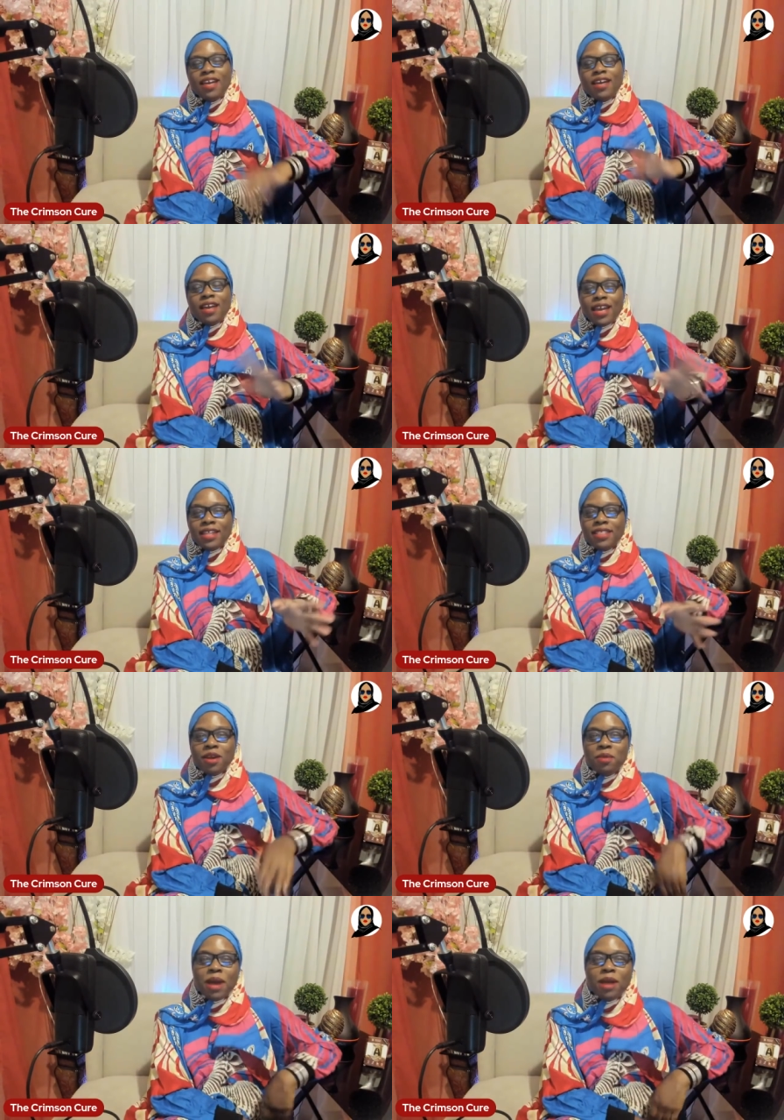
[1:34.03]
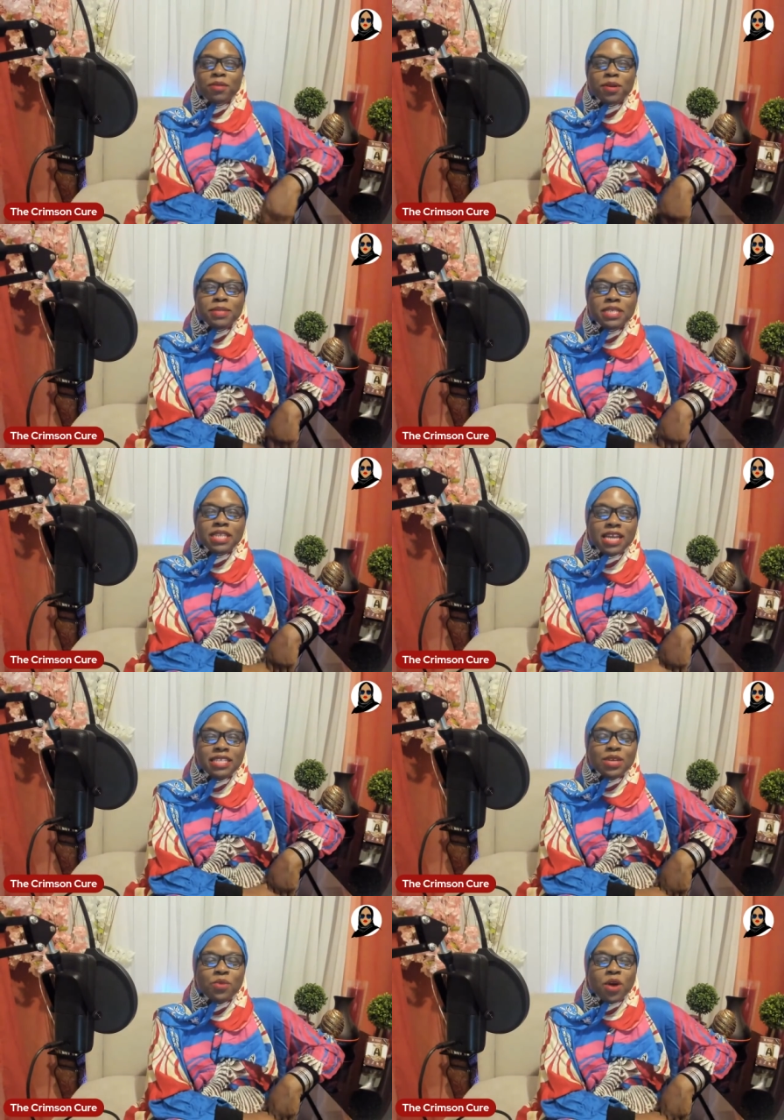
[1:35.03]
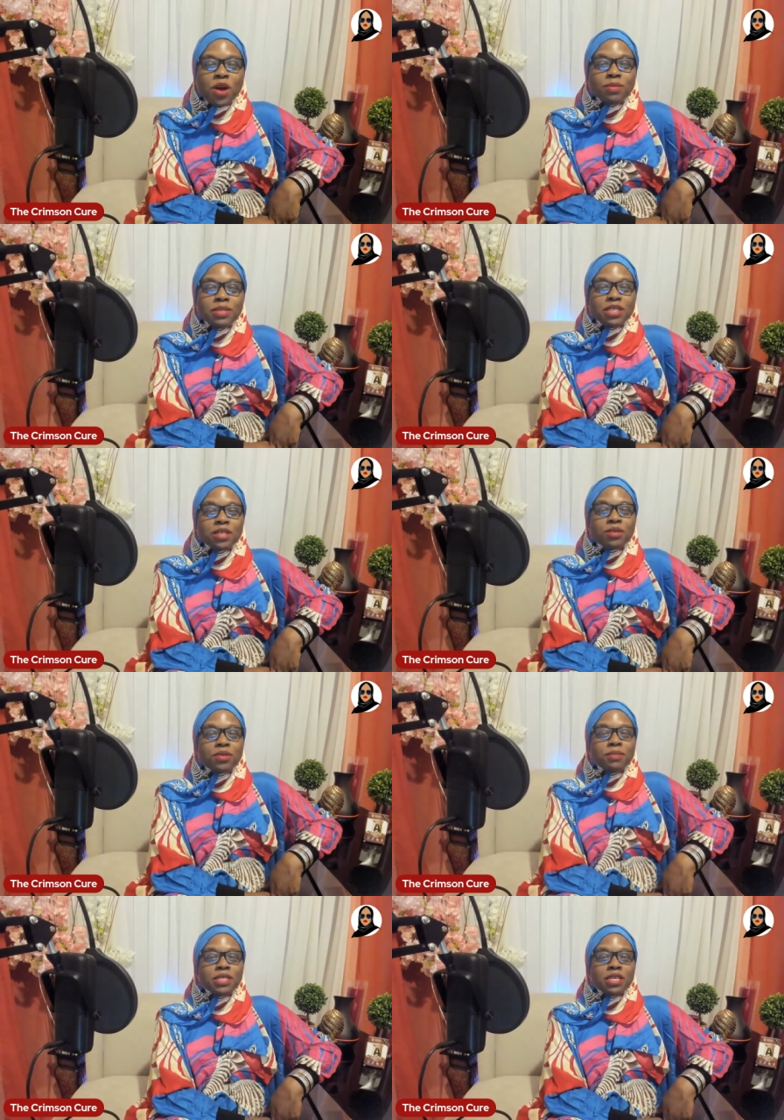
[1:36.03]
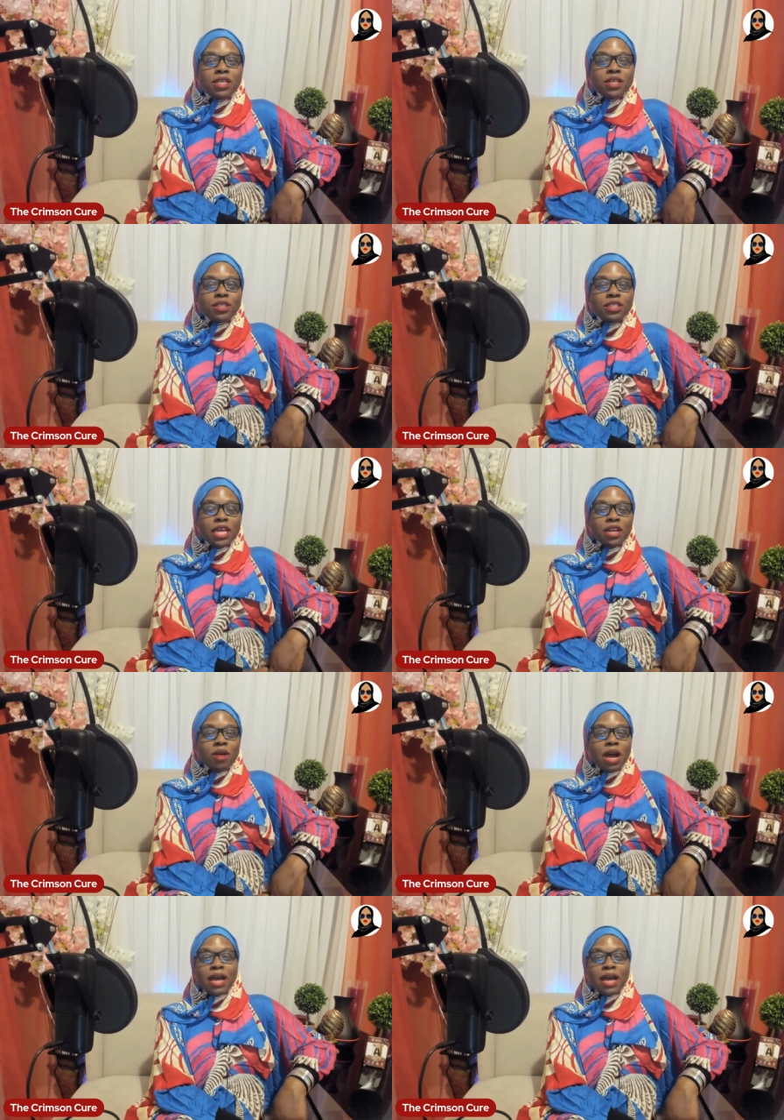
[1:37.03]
Hey there, my Crimsonites, and welcome to the Crimson Cure channel.